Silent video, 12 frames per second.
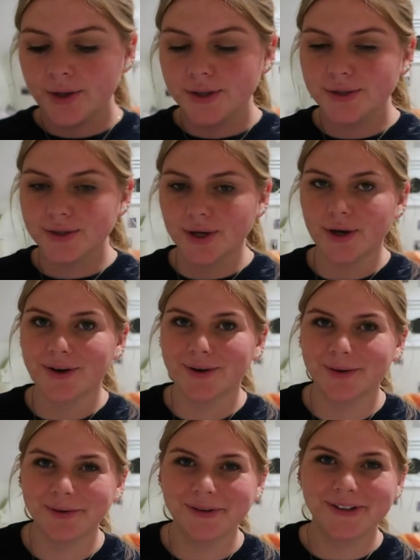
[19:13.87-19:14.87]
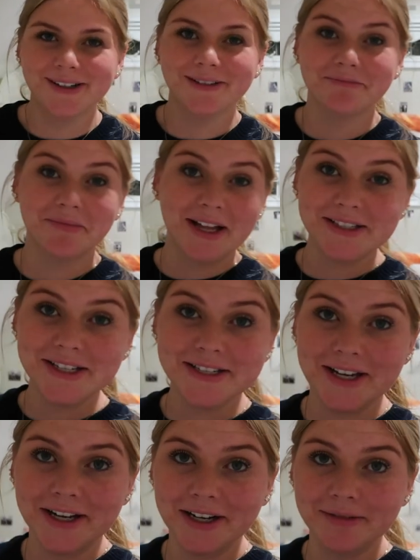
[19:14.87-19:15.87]
So that's
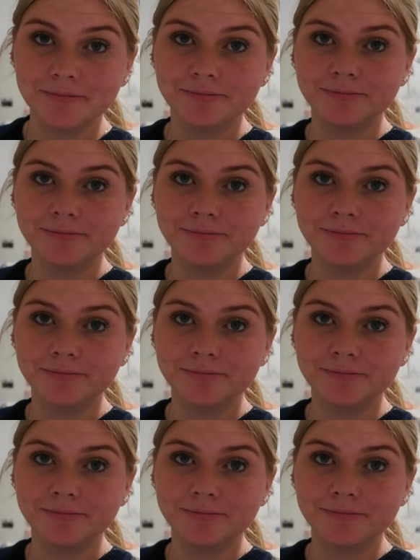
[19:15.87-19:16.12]
exciting.